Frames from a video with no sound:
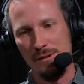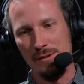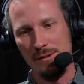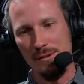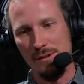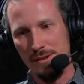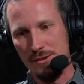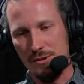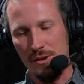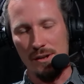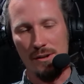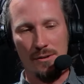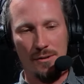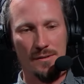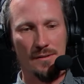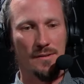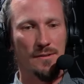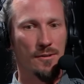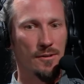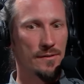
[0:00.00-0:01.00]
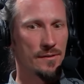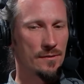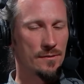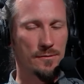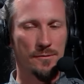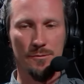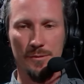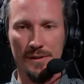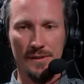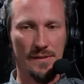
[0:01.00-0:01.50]
reach out, also
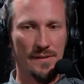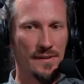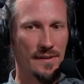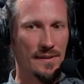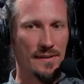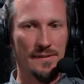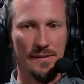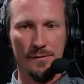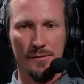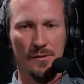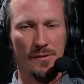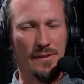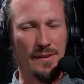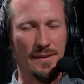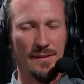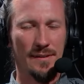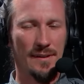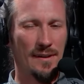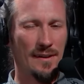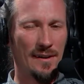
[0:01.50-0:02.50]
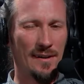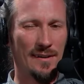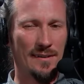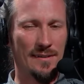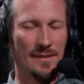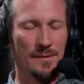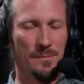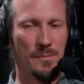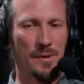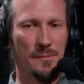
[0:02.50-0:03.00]
criticize if you think,
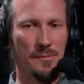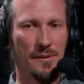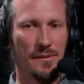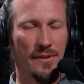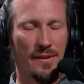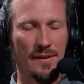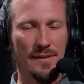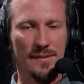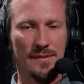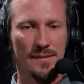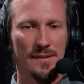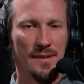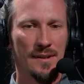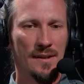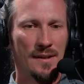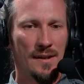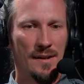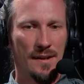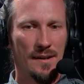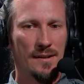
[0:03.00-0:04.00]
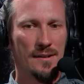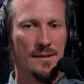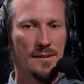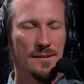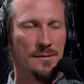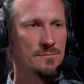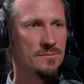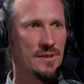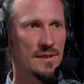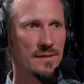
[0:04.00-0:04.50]
there's maybe things.
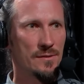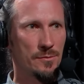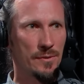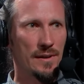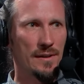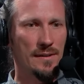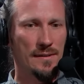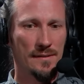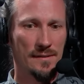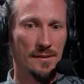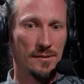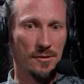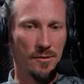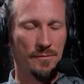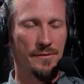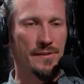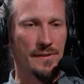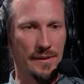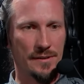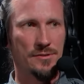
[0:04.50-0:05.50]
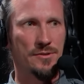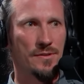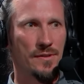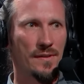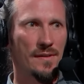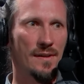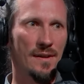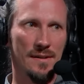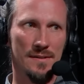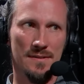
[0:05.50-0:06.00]
That's really, the conversation
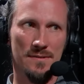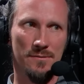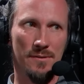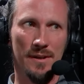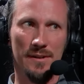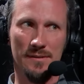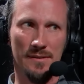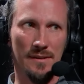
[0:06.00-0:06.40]
starts right